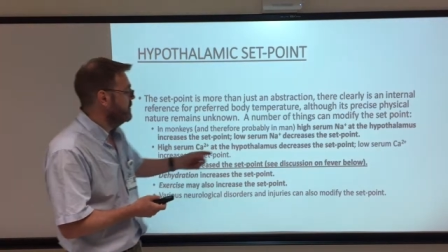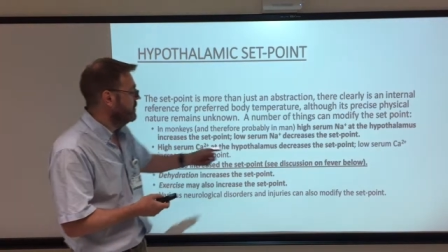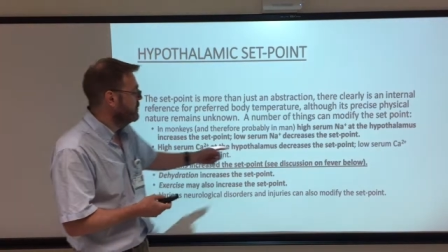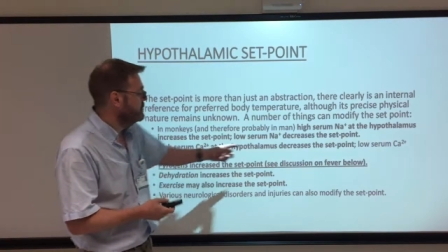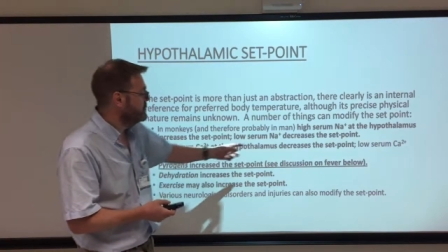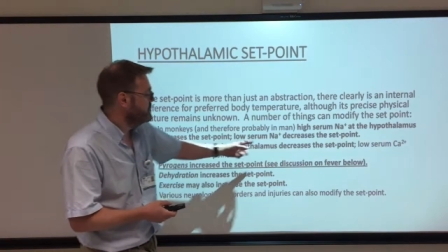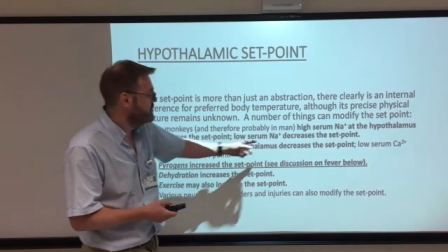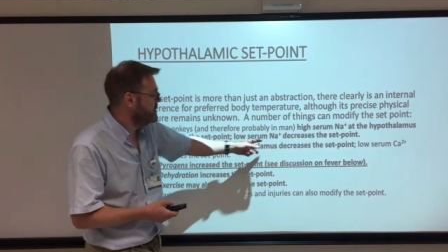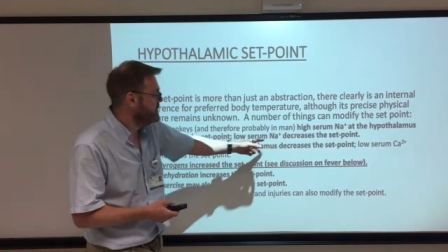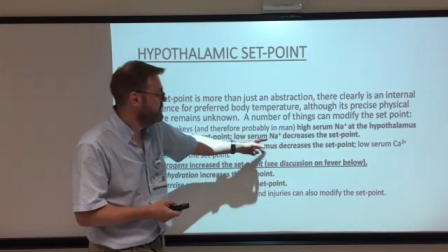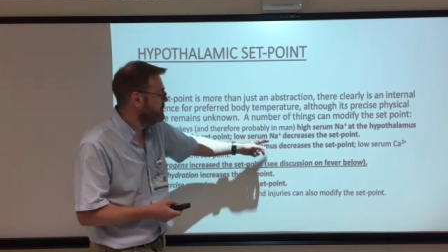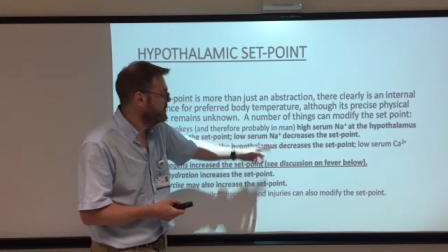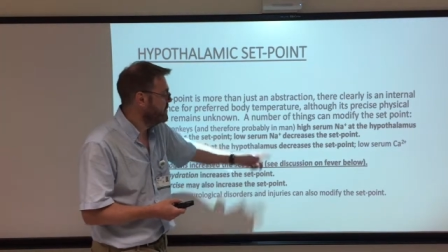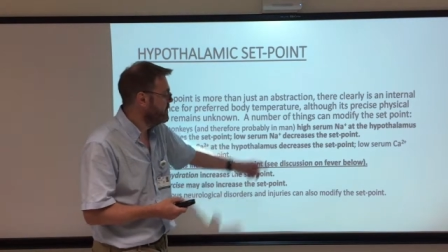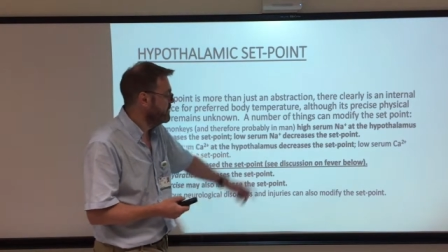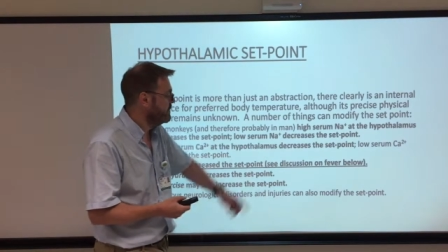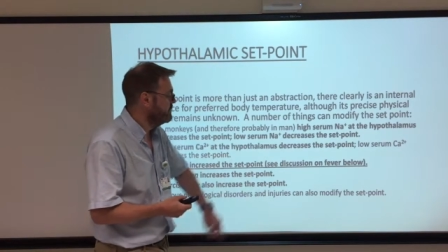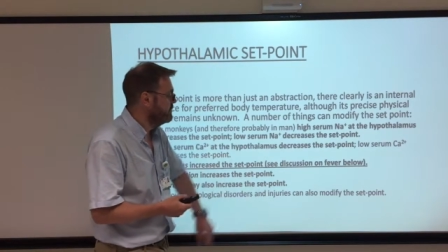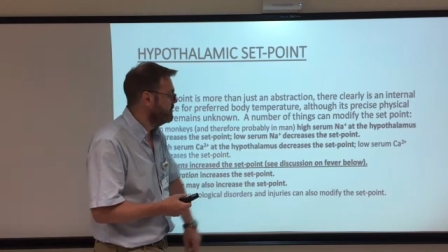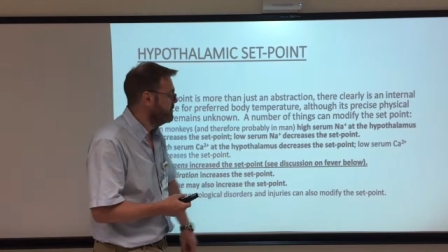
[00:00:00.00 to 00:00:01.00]
low
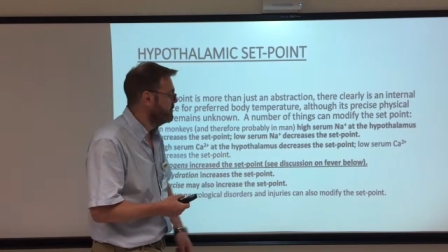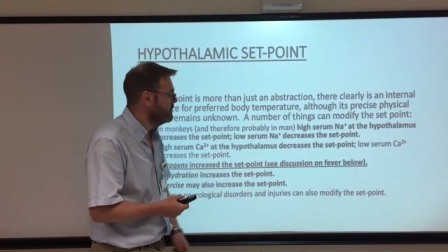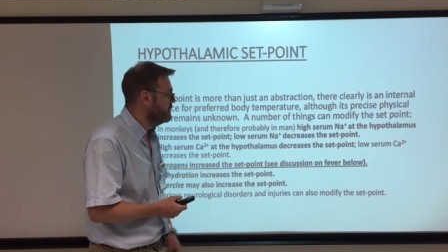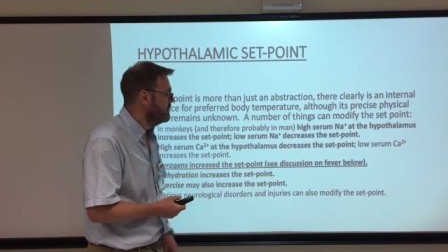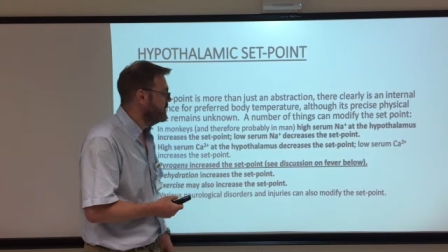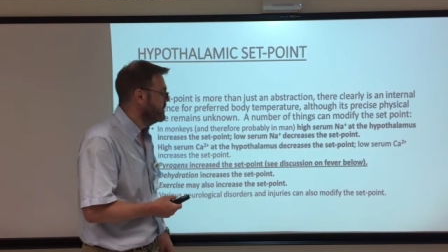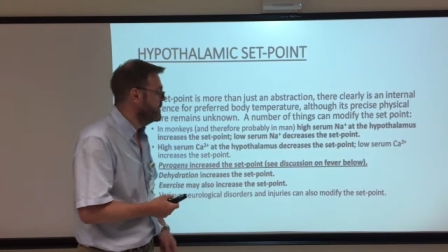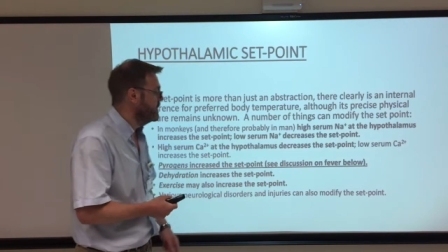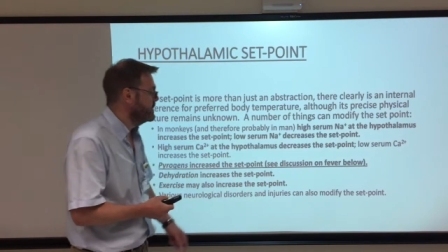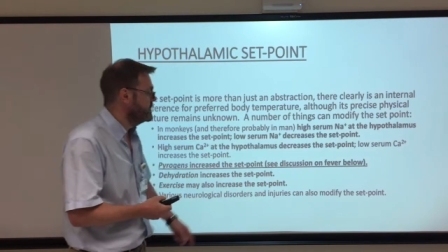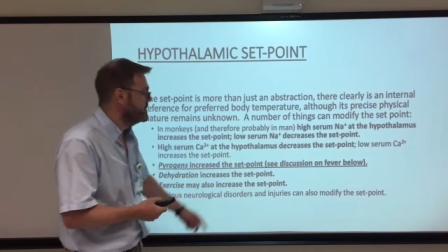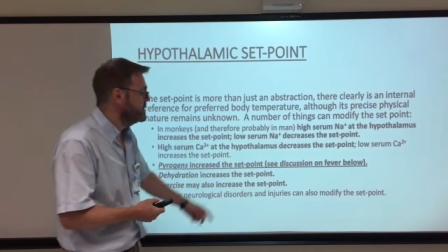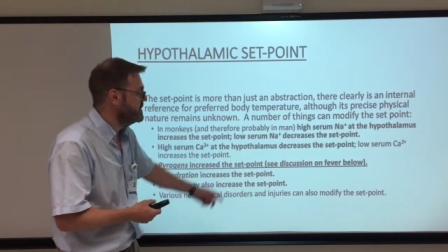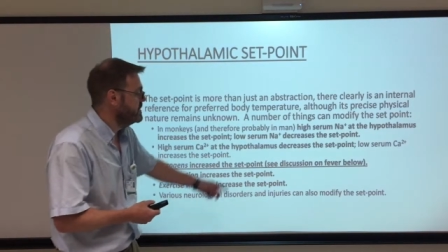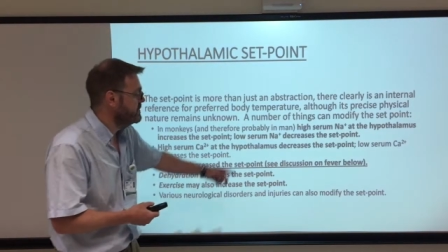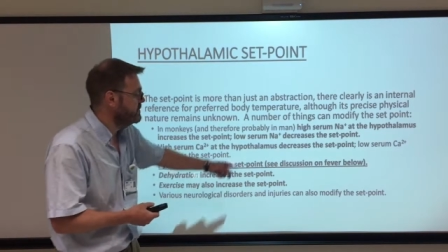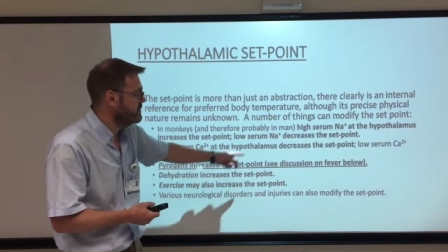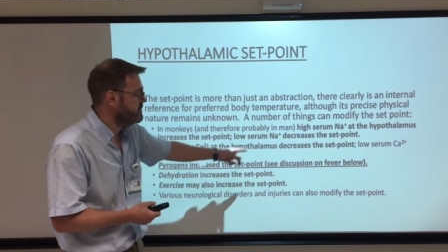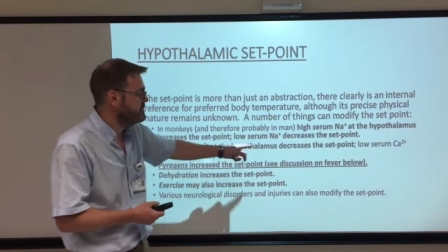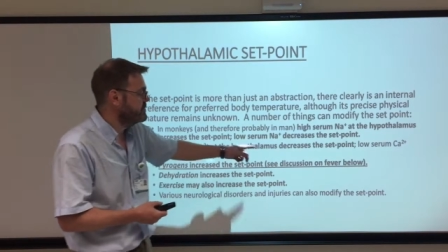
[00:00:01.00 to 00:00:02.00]
serum, uh,
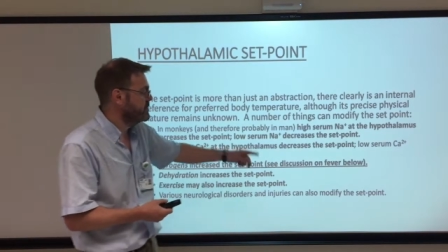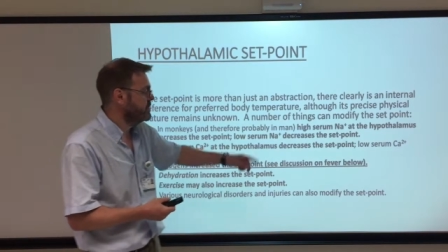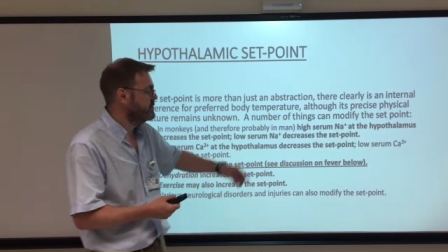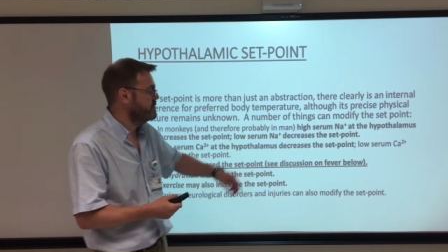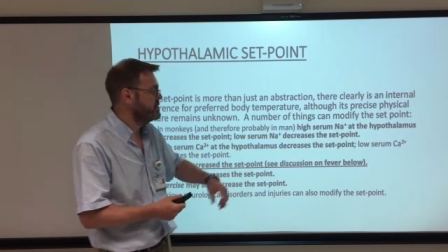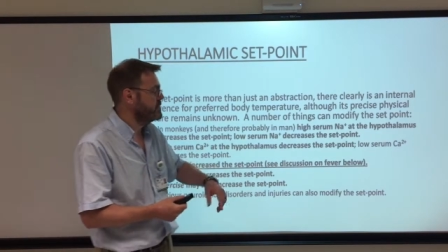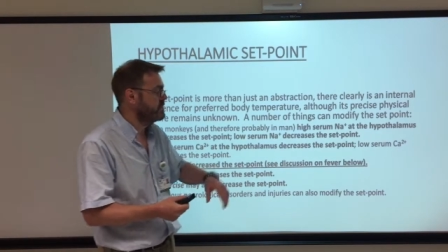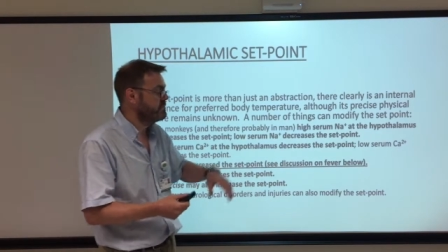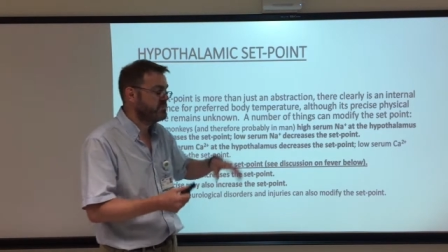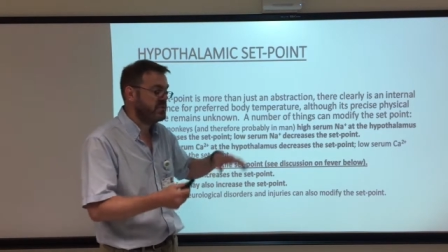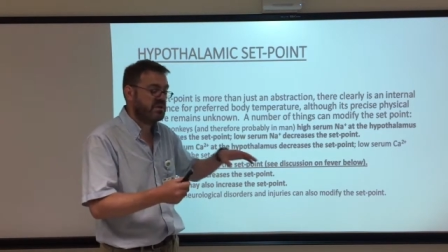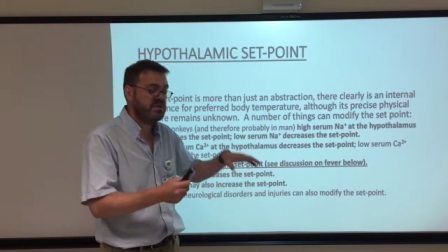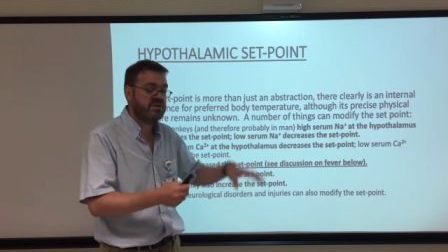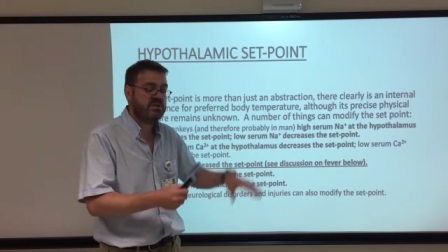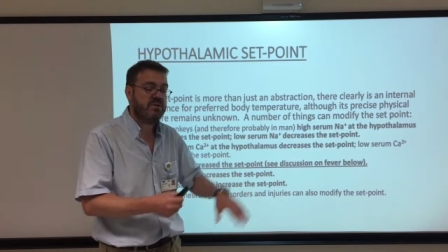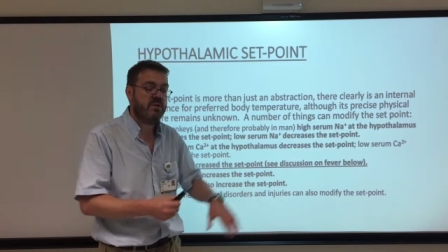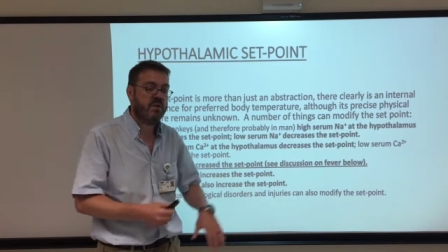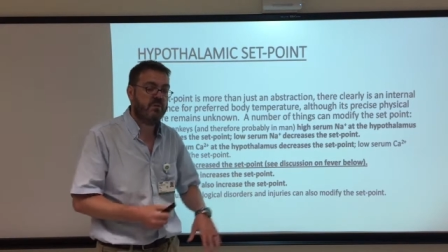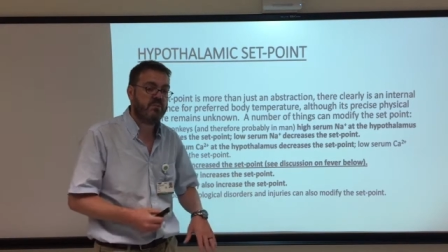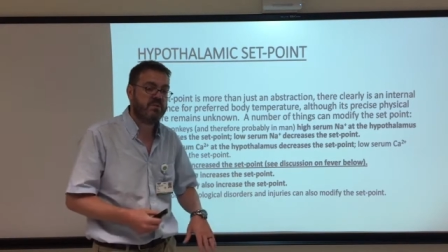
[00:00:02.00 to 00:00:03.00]
serum sodium does
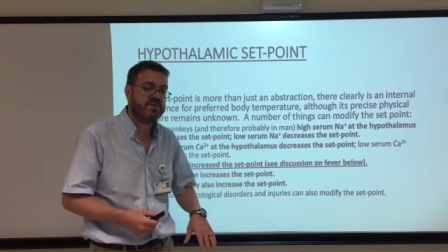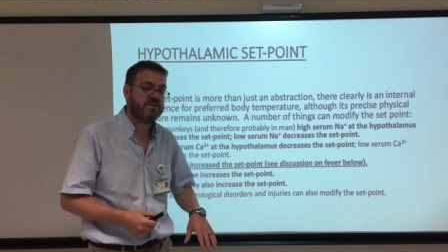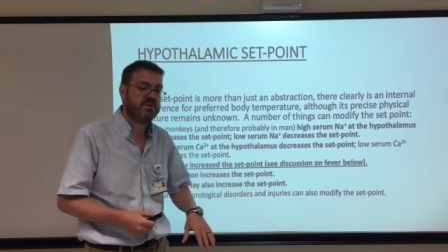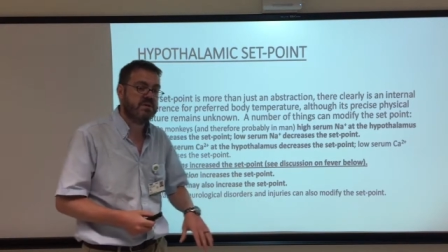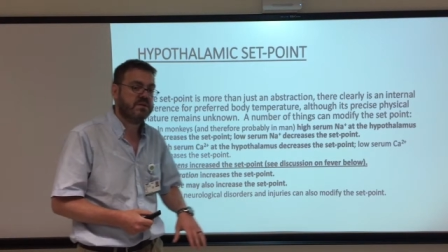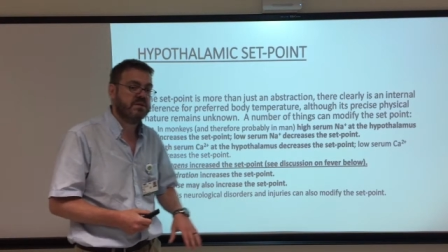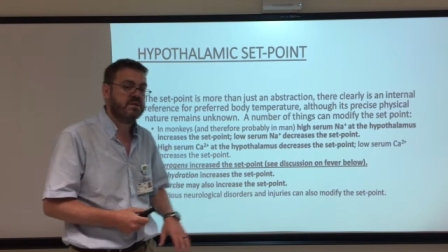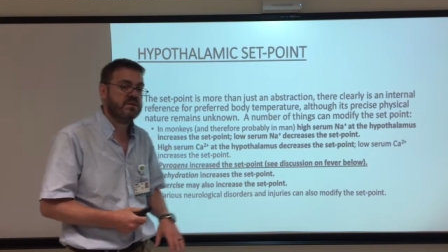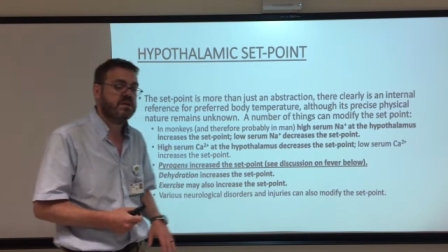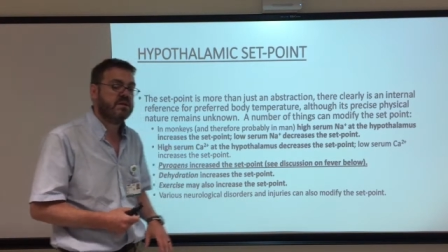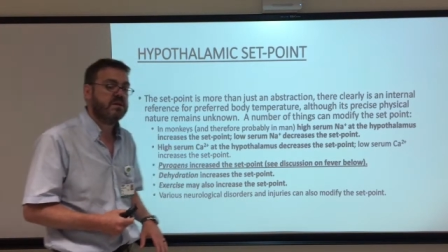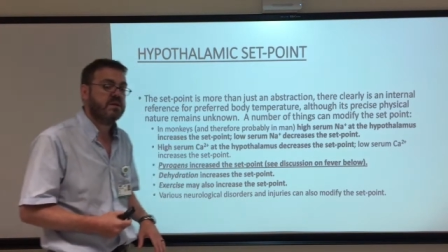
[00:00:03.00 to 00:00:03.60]
the opposite.